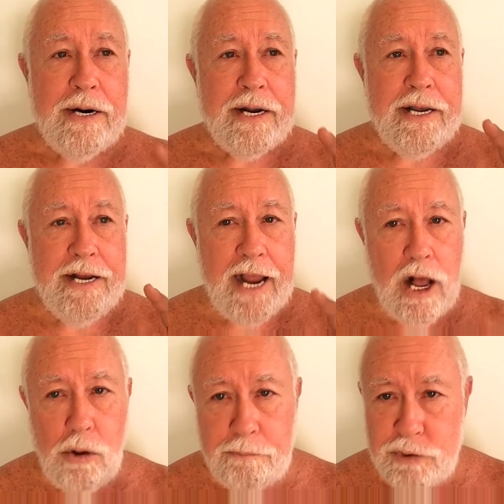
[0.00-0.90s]
It
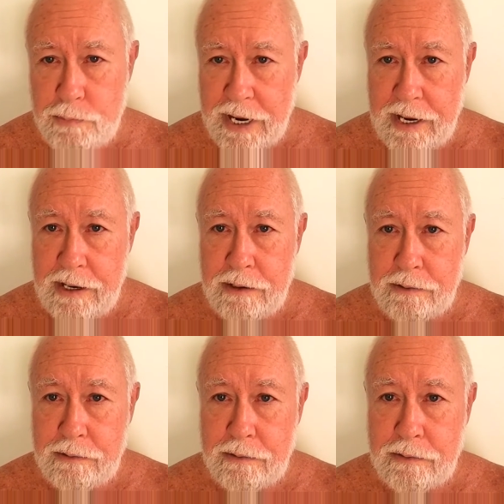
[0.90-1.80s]
helped me
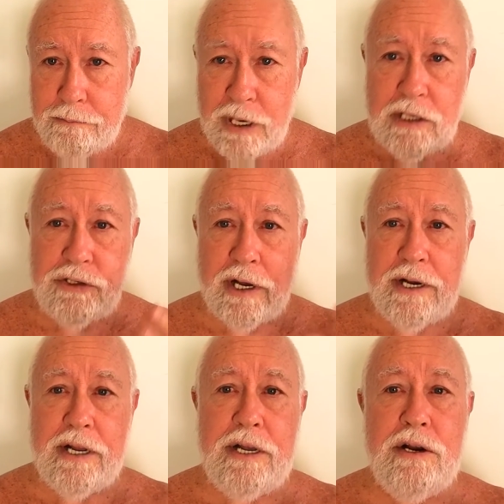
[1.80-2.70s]
because I
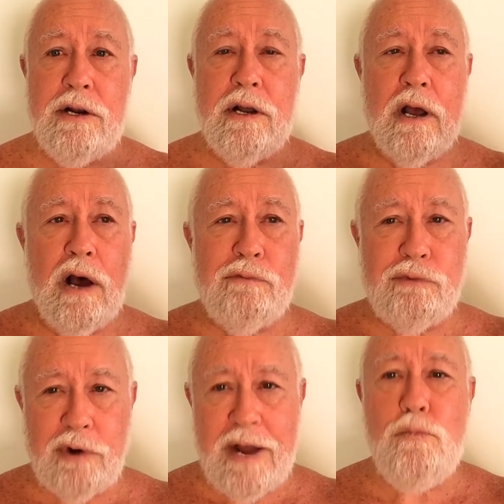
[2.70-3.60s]
needed a
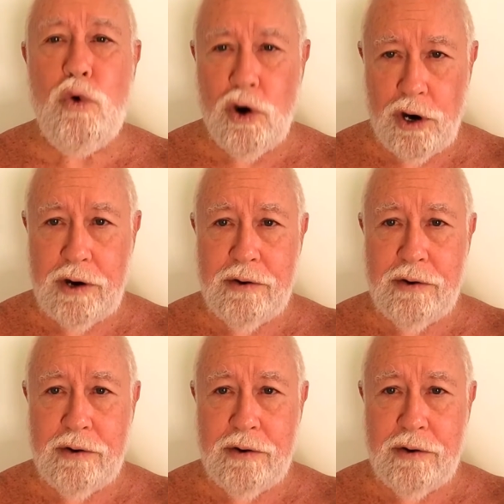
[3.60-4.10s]
framework